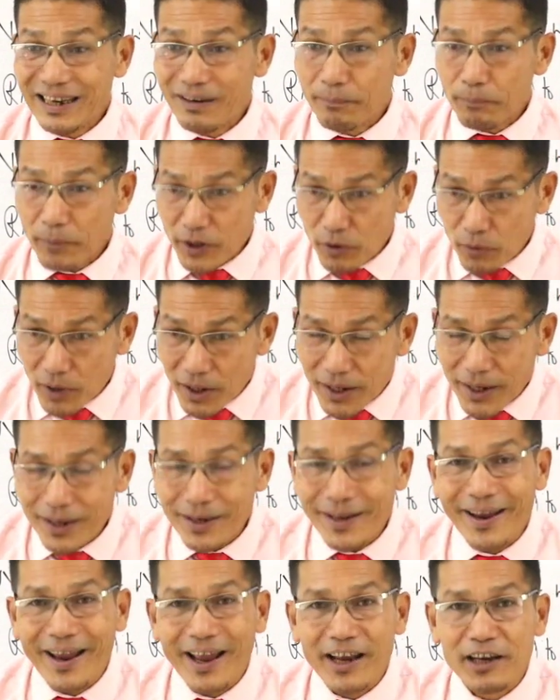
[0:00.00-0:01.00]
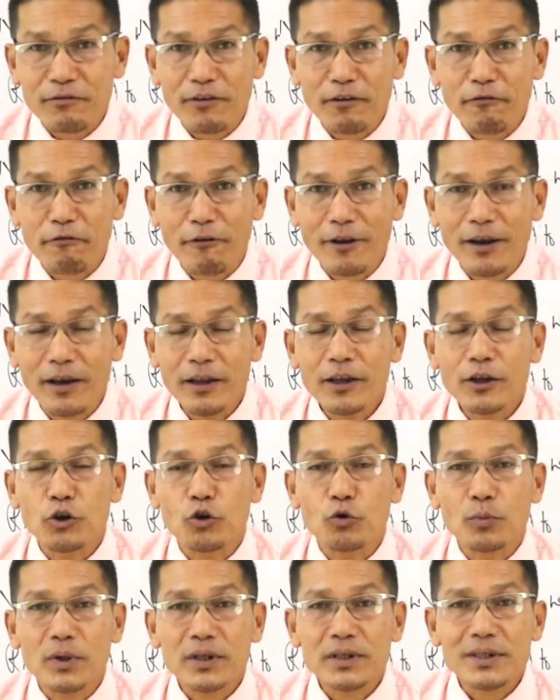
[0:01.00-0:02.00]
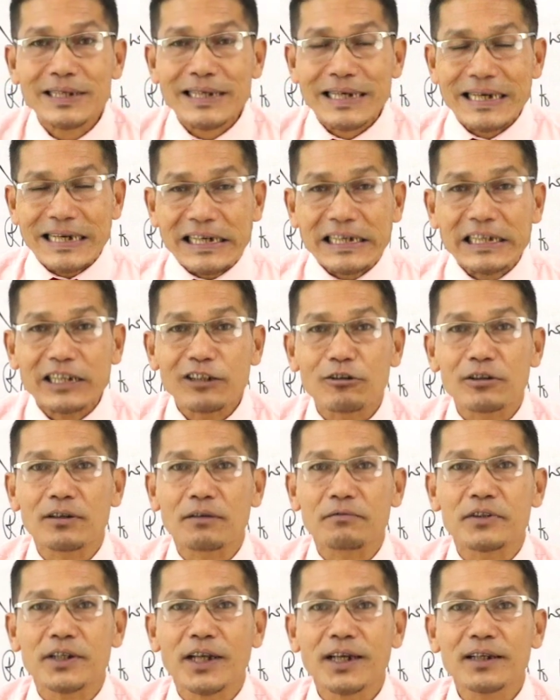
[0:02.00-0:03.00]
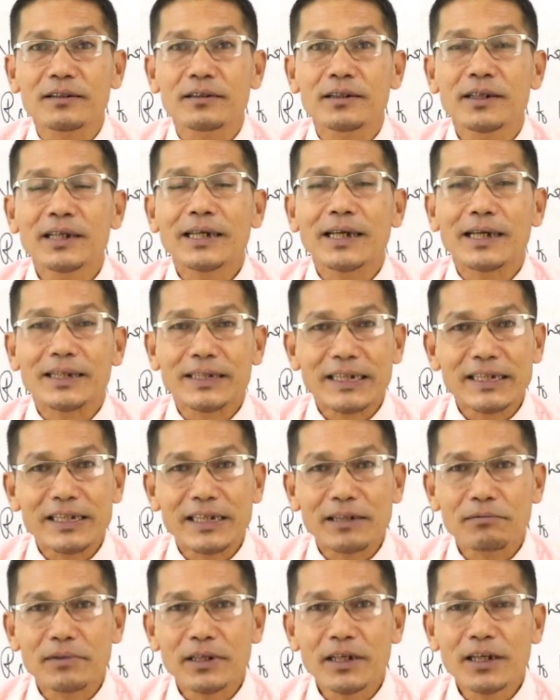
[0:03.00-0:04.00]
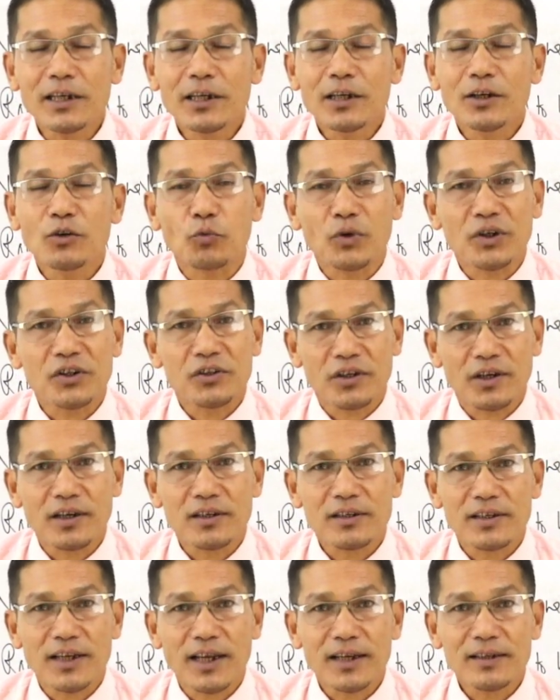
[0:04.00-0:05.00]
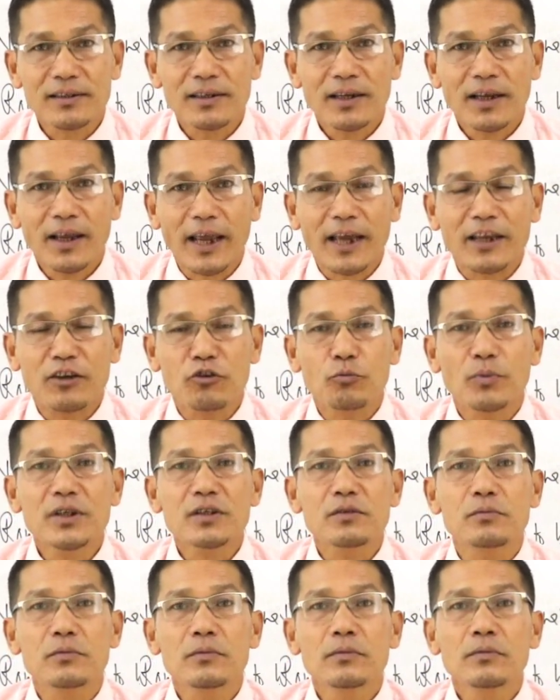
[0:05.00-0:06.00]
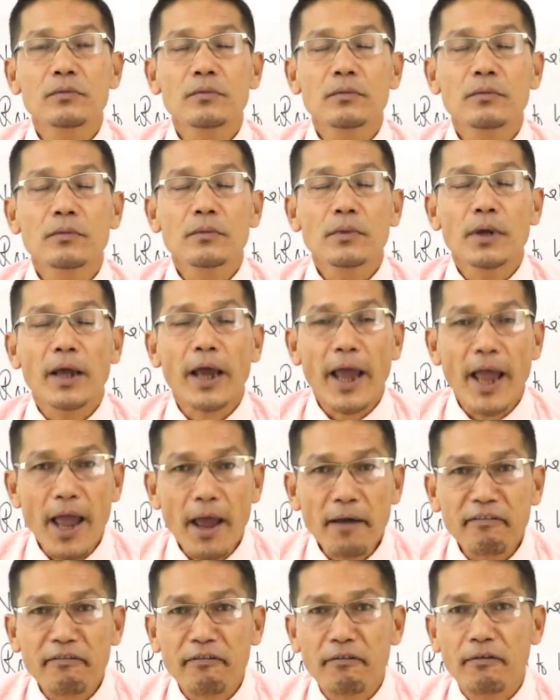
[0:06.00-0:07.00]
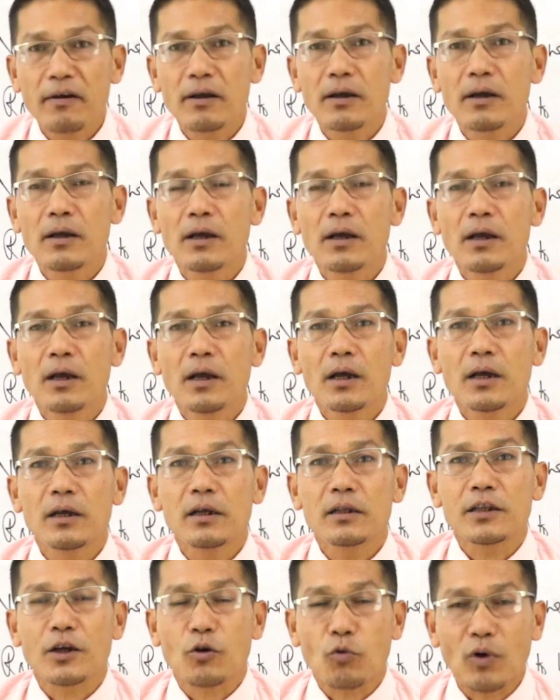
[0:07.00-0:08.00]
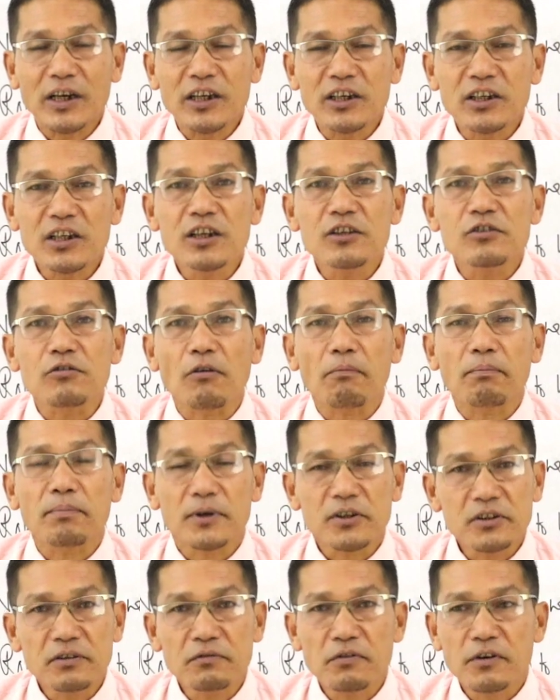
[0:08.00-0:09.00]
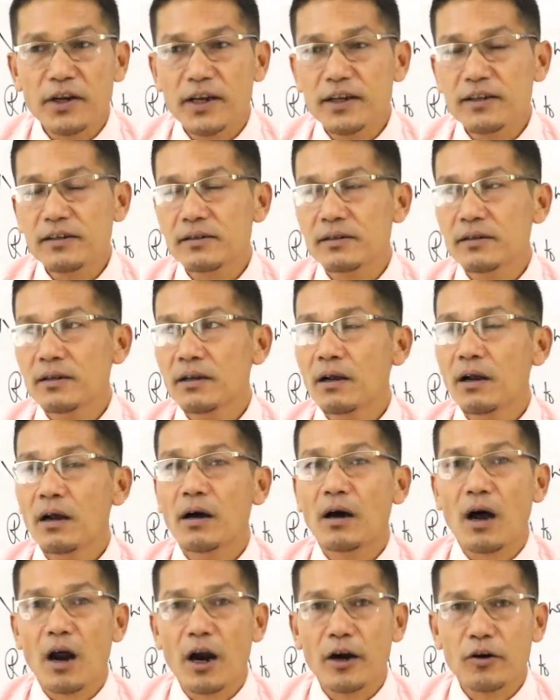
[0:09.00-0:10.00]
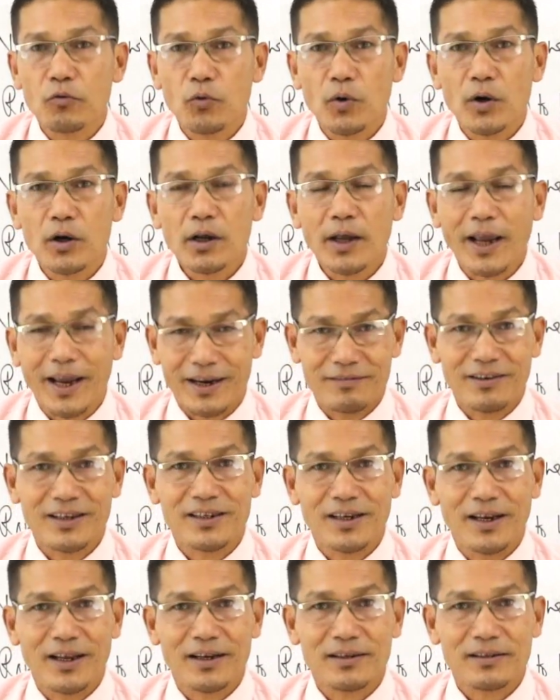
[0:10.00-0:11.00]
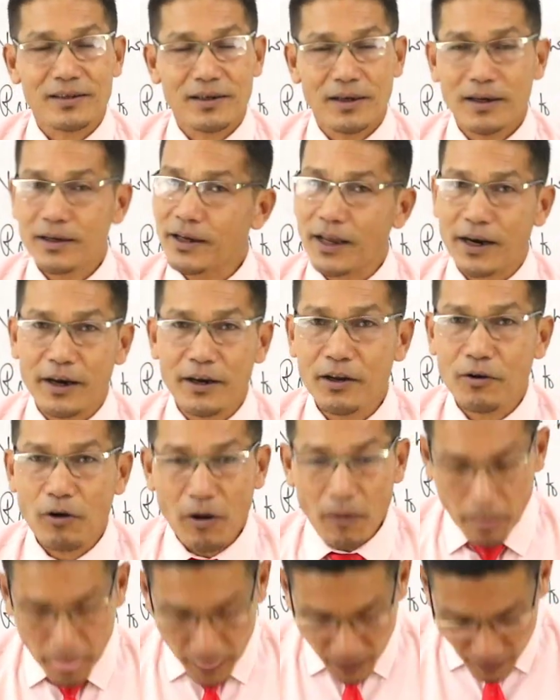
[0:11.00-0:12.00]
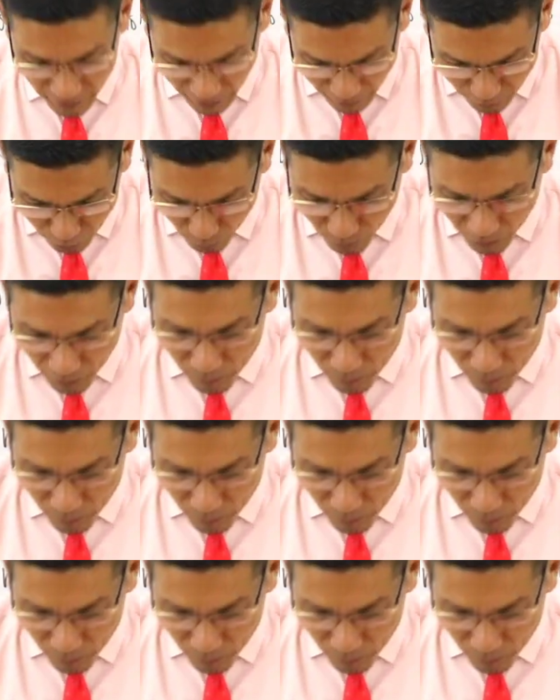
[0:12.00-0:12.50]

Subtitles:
particularly in academic field, you must learn your subjects attentively with seriousness, and you must have the qualities of perseverance, hard work and resilience. Yaraniko, thank you very